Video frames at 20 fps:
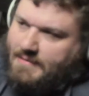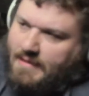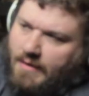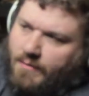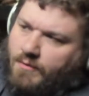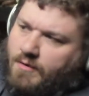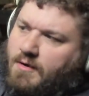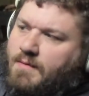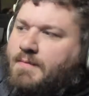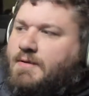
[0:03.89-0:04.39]
Today
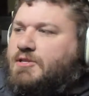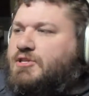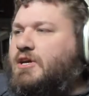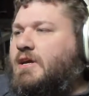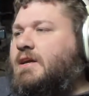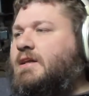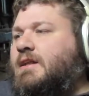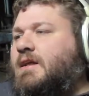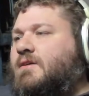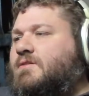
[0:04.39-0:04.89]
we're going to be
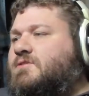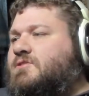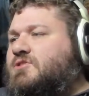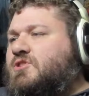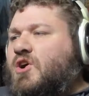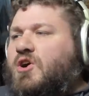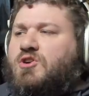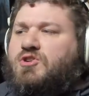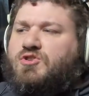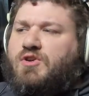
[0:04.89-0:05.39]
checking out
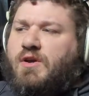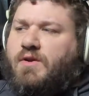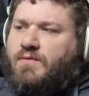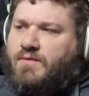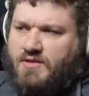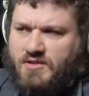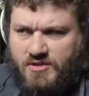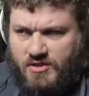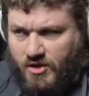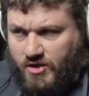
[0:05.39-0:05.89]
Star Trek
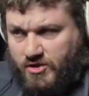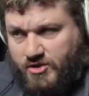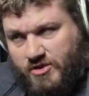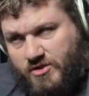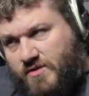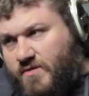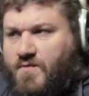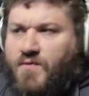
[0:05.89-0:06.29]
Resurgence,